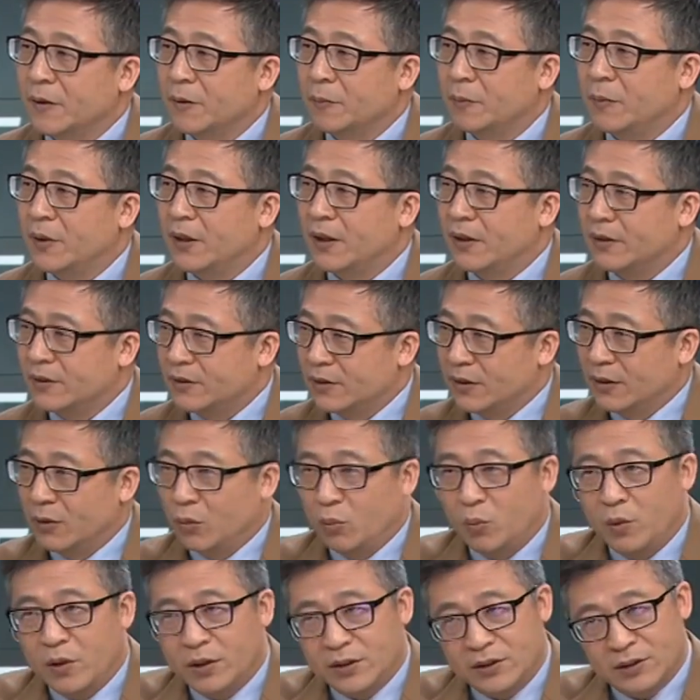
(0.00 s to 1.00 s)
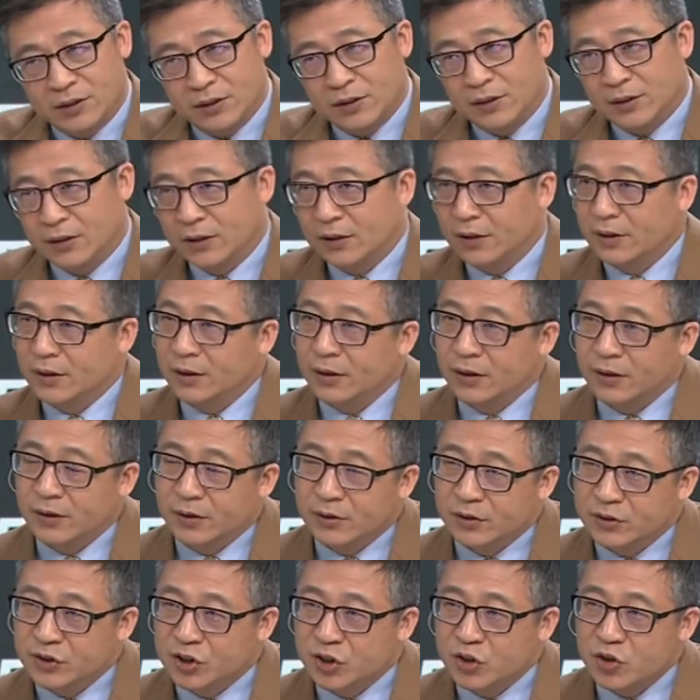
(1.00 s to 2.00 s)
But what
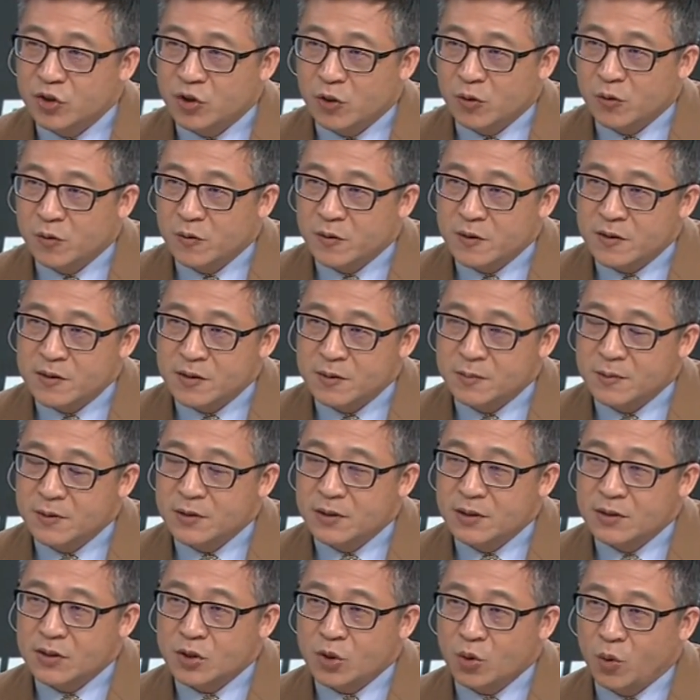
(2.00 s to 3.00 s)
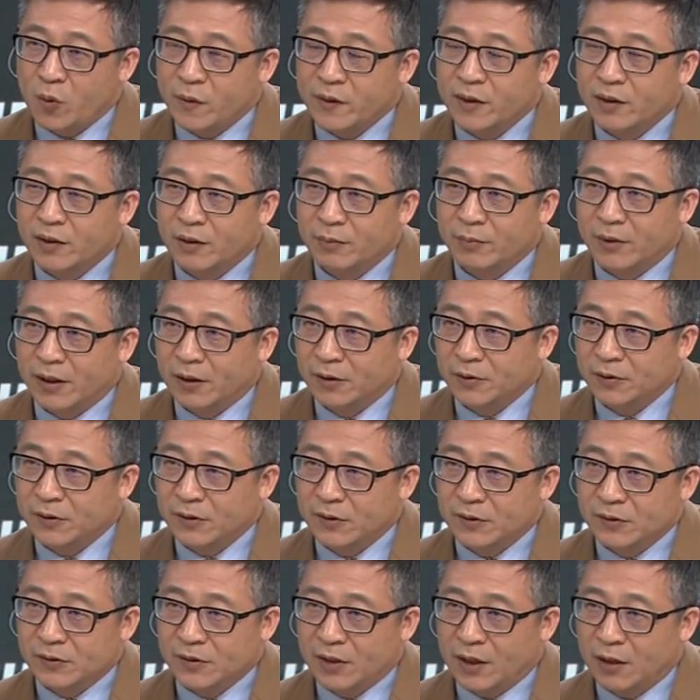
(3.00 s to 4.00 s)
Jingzhou is talking about
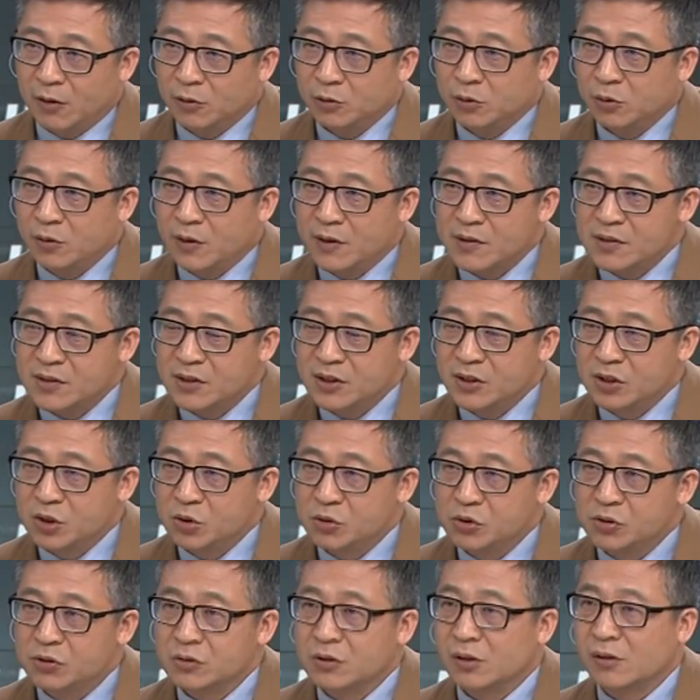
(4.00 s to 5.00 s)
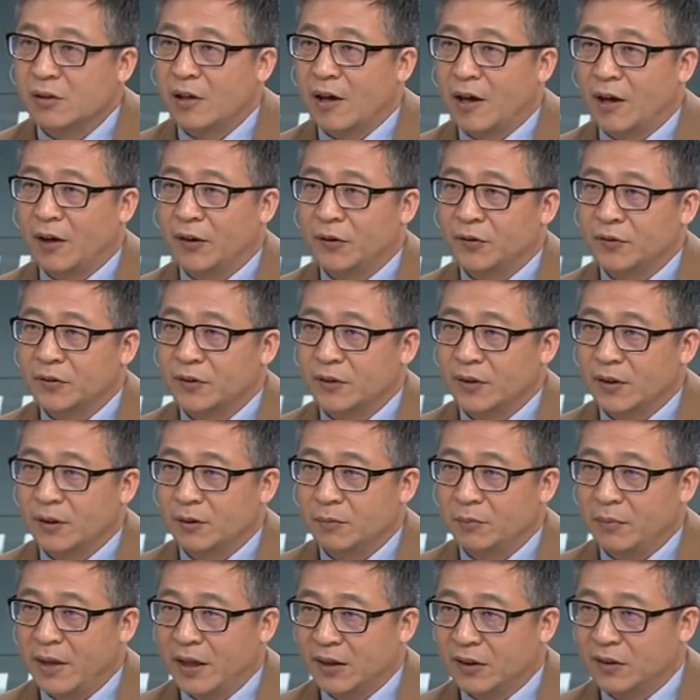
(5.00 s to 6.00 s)
is how to institutionalize
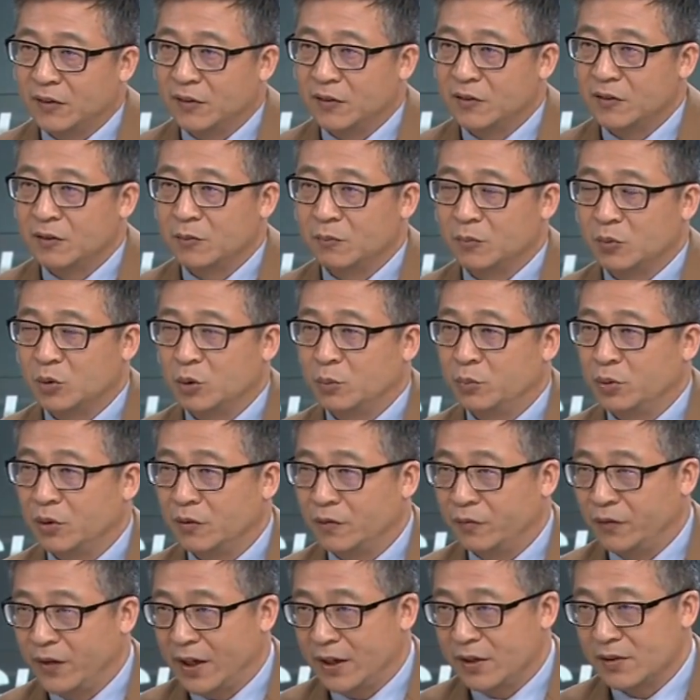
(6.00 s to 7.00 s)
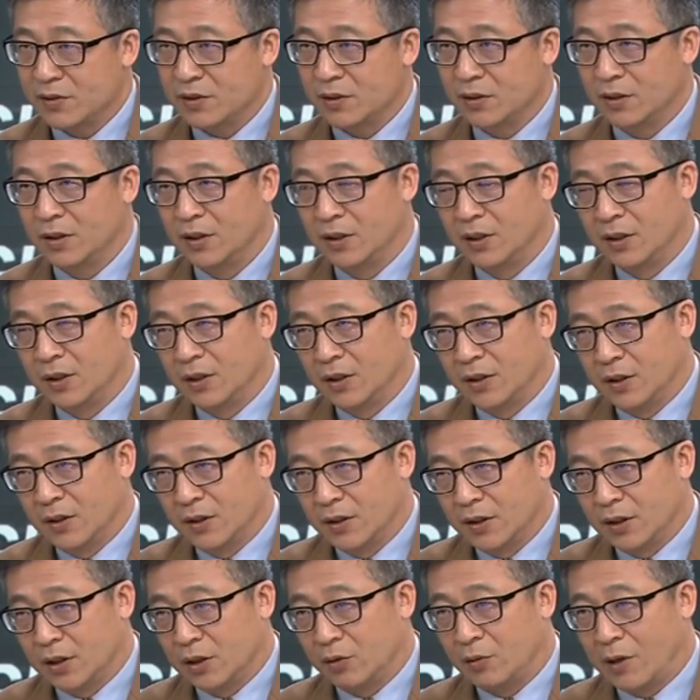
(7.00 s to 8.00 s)
a mechanism to prevent
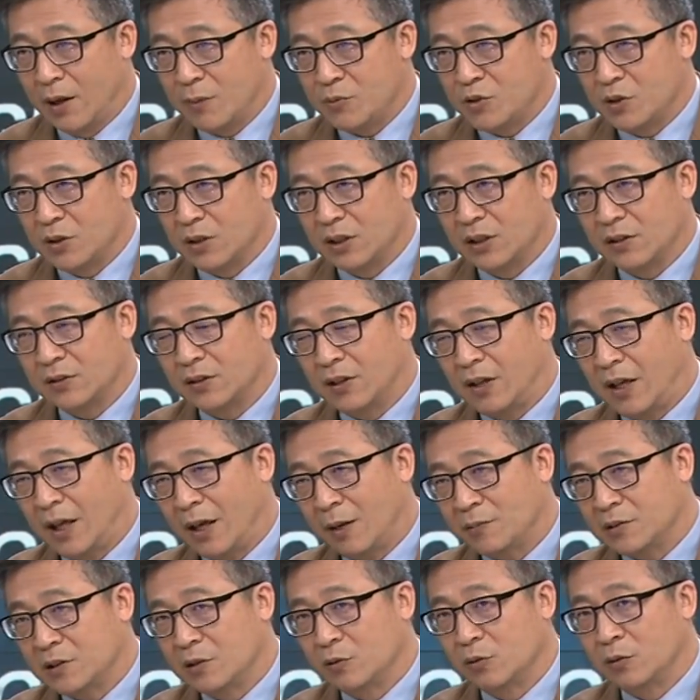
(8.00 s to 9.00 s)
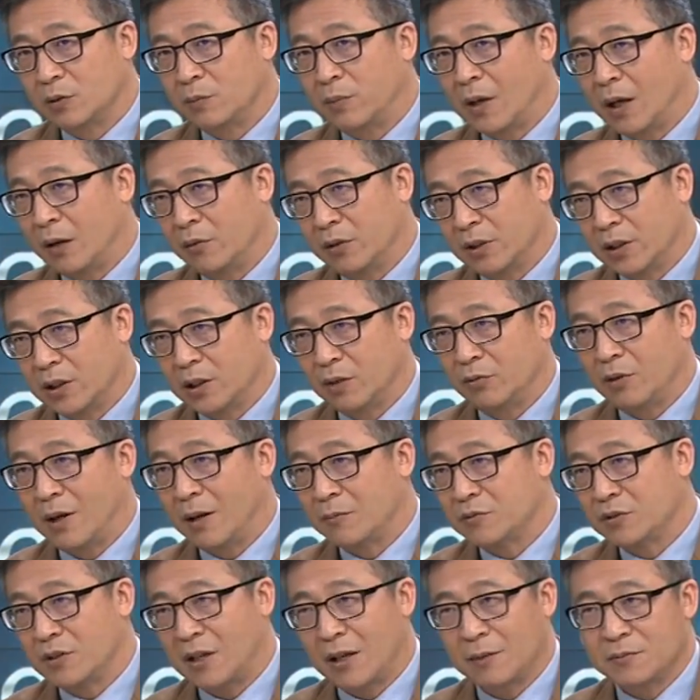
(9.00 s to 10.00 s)
corruption, because absolute power
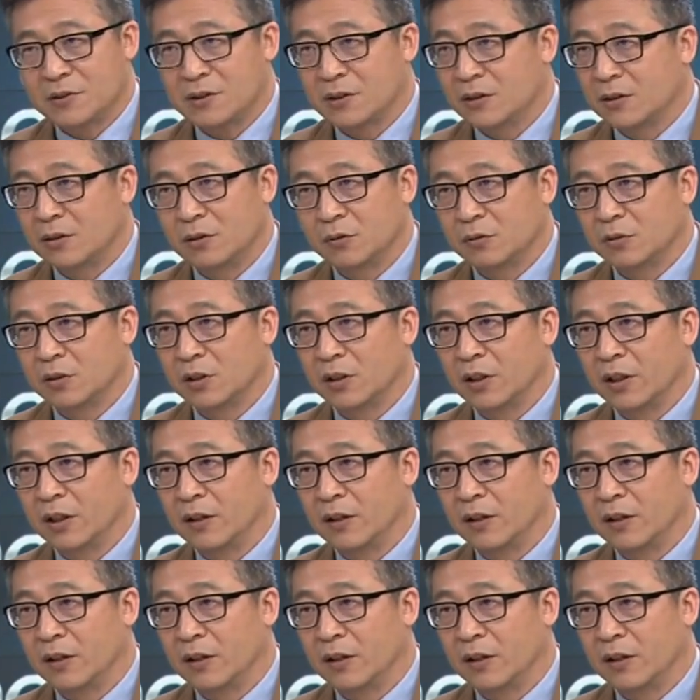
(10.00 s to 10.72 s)
corrupts absolutely.